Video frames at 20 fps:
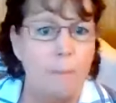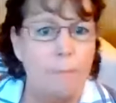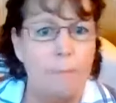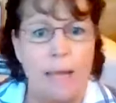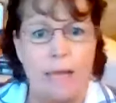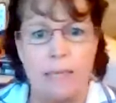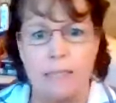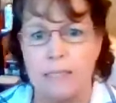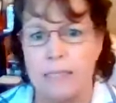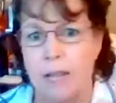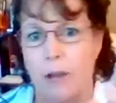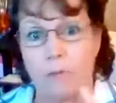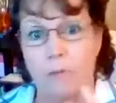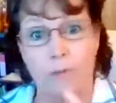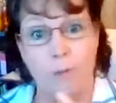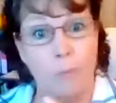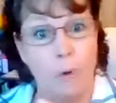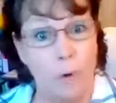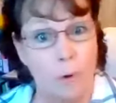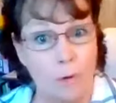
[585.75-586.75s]
passed down
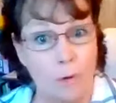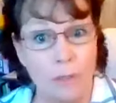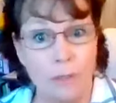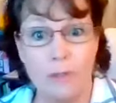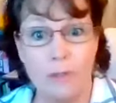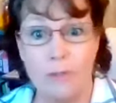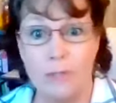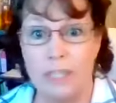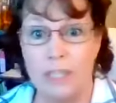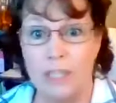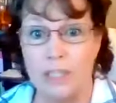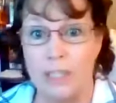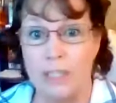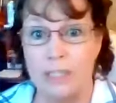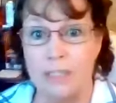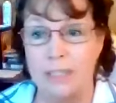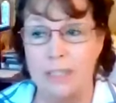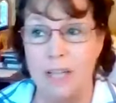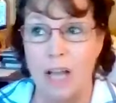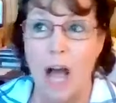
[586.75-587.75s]
from oral
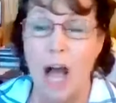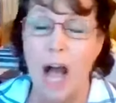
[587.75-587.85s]
traditions,